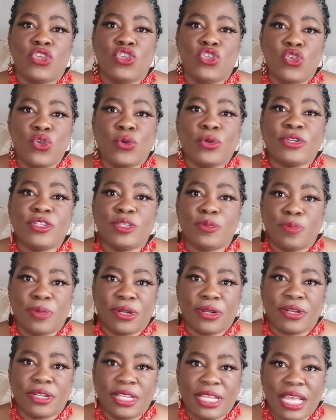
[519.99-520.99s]
Your
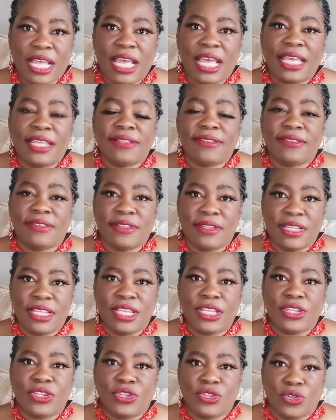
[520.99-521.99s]
spirit guides
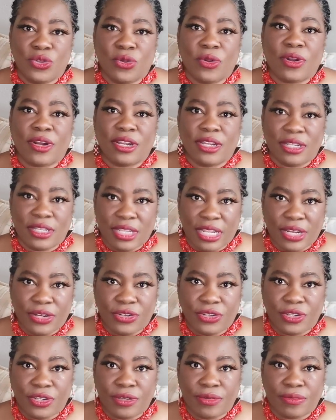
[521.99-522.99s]
need your
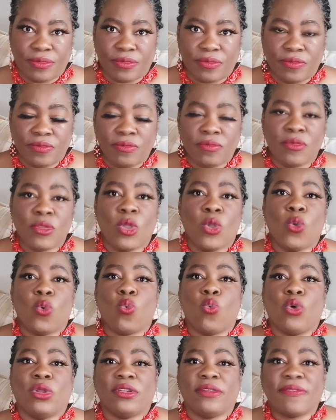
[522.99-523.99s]
attention.
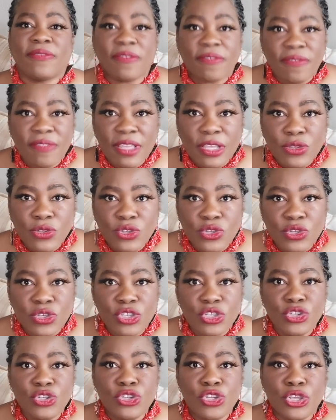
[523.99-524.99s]
One of the things you
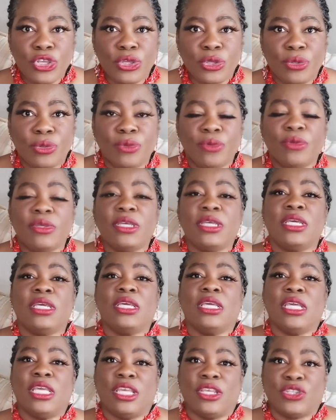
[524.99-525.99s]
can do
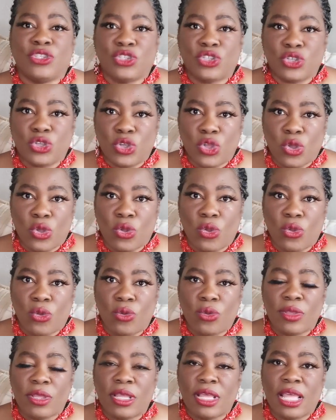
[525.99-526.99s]
is to
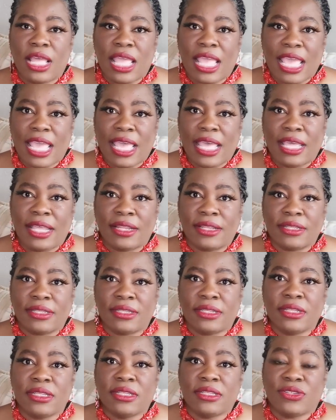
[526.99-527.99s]
go
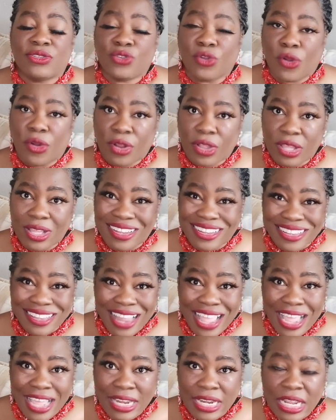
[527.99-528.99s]
and start
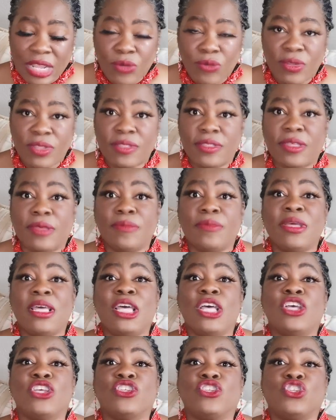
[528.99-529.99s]
aligning with them.
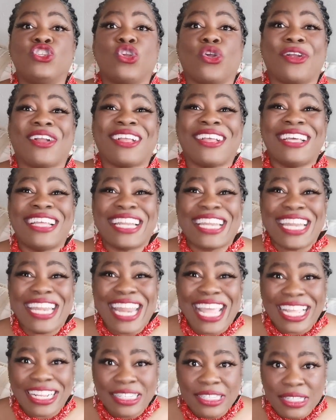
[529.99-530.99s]
Start
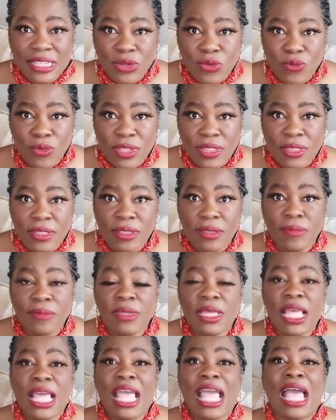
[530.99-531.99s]
connecting with
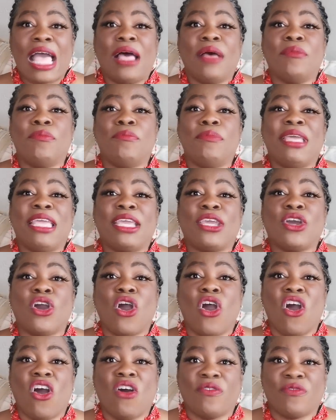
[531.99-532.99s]
them and make
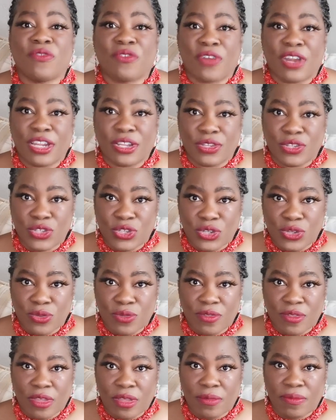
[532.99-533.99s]
offerings to
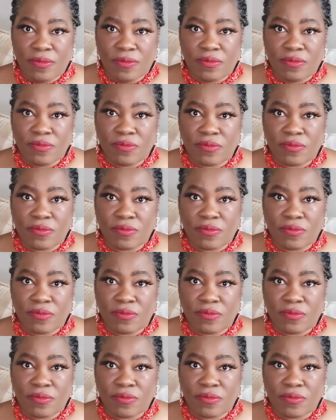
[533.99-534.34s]
them.